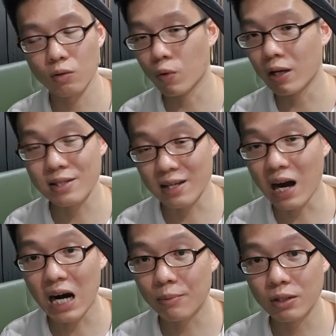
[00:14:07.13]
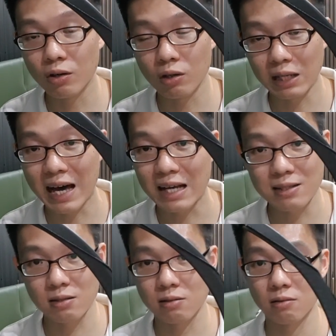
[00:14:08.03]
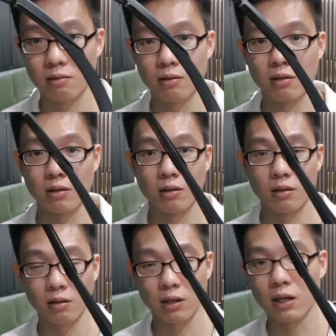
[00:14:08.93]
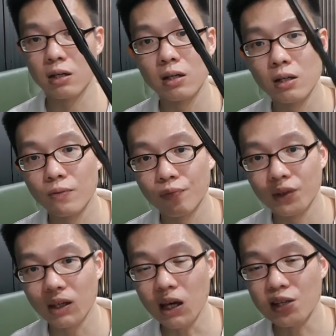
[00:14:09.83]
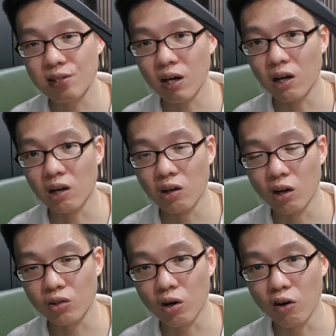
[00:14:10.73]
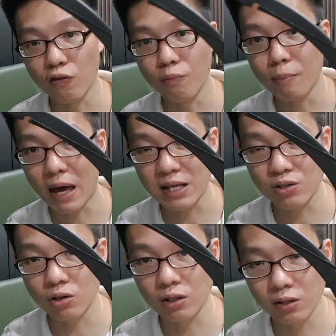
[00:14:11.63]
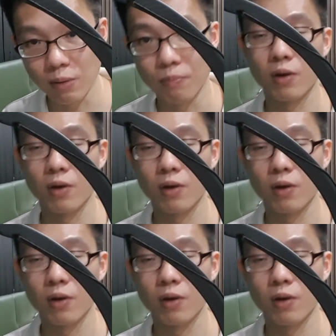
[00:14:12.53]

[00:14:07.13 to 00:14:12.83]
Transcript: whether it's carbon or glass, okay, is a lot of mass on the tip.